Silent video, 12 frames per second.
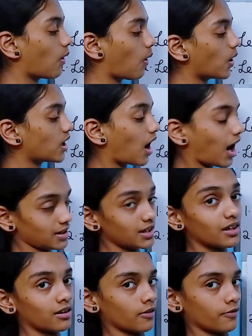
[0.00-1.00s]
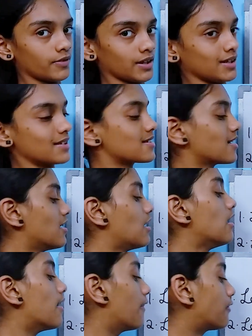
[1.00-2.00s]
or under her friends.
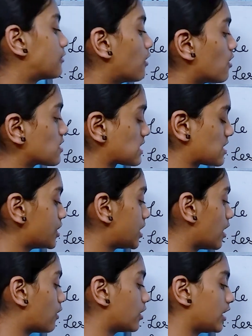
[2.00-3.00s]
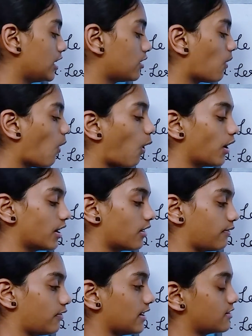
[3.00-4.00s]
Of course, she cannot eat on
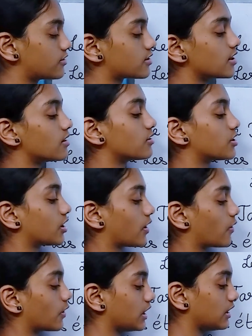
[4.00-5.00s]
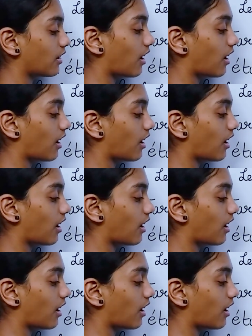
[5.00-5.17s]
her friends, she cannot eat